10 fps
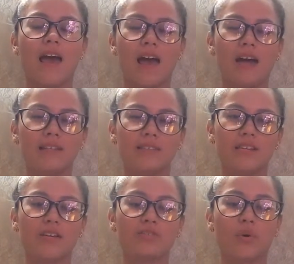
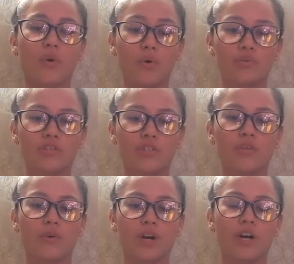And the older
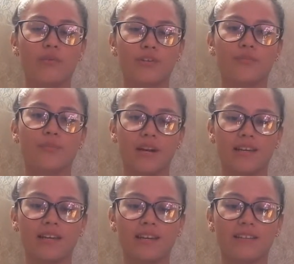you are when you're
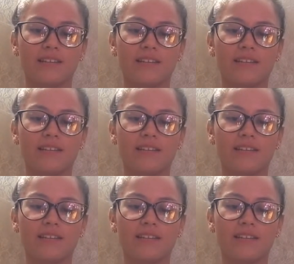pregnant,